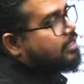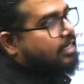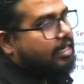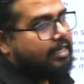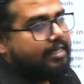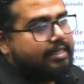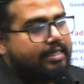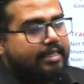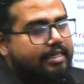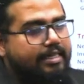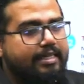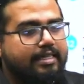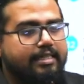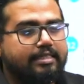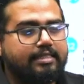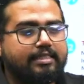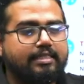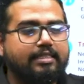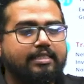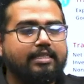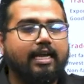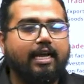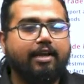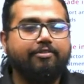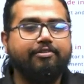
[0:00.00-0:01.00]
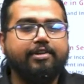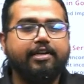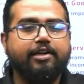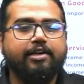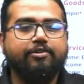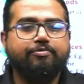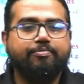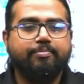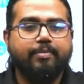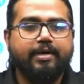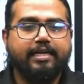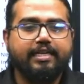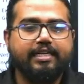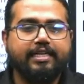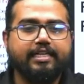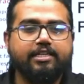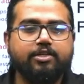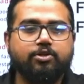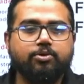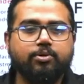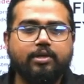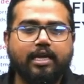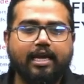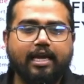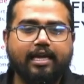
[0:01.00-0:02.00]
country doesn't have enough money
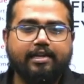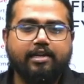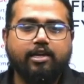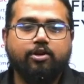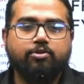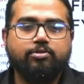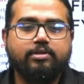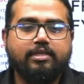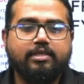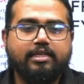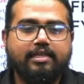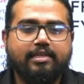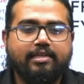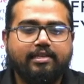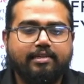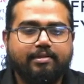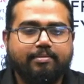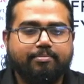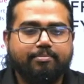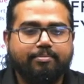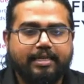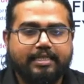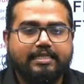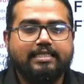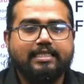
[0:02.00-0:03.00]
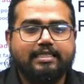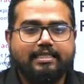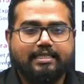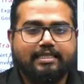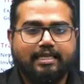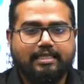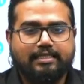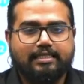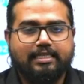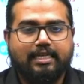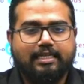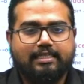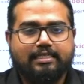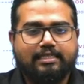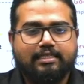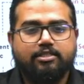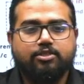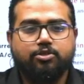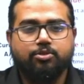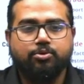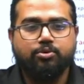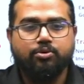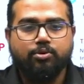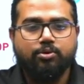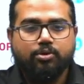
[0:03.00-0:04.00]
to carry out the basic transaction
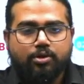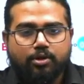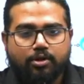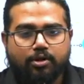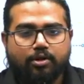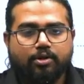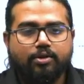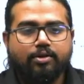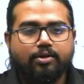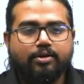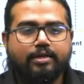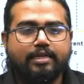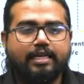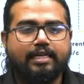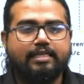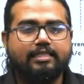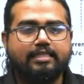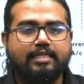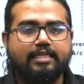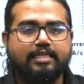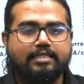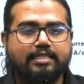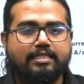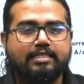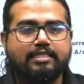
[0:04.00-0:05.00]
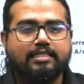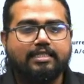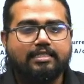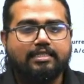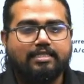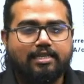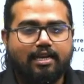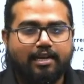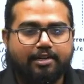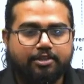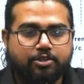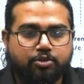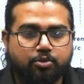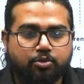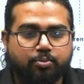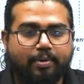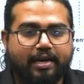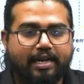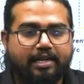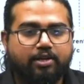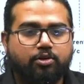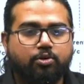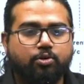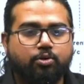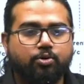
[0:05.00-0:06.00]
to get the essentials, like to buy
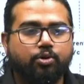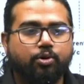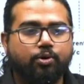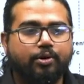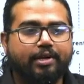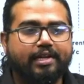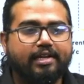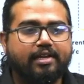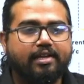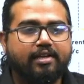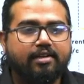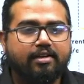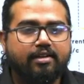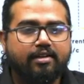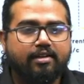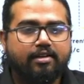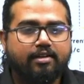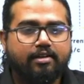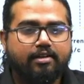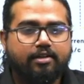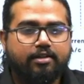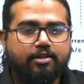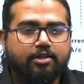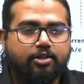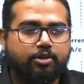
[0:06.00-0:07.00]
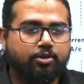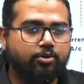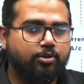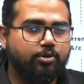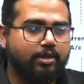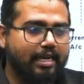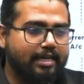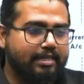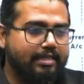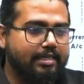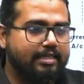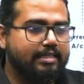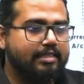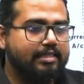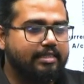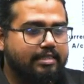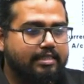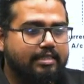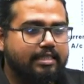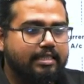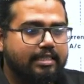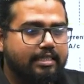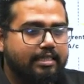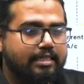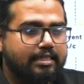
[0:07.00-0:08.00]
crude oil, to get
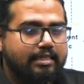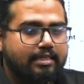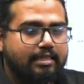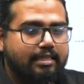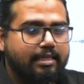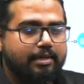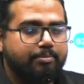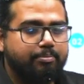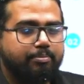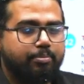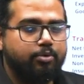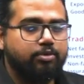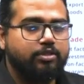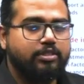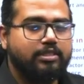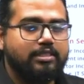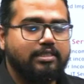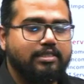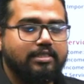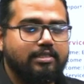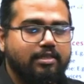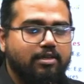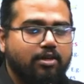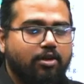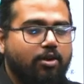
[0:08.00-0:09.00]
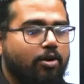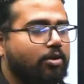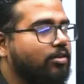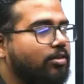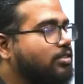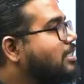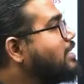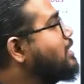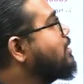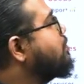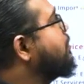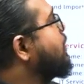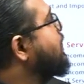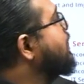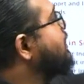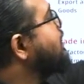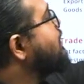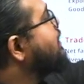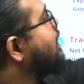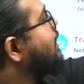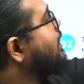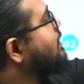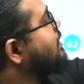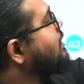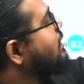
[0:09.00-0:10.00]
energy inputs. All these basic
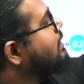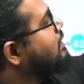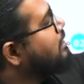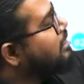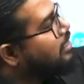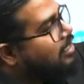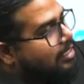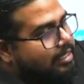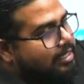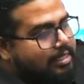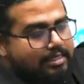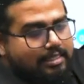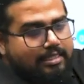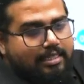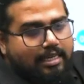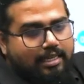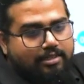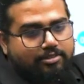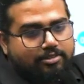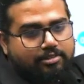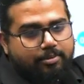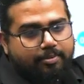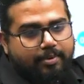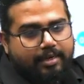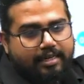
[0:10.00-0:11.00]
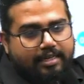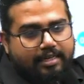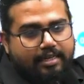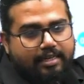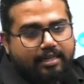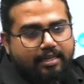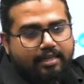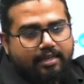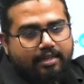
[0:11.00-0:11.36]
transactions, it doesn't have the money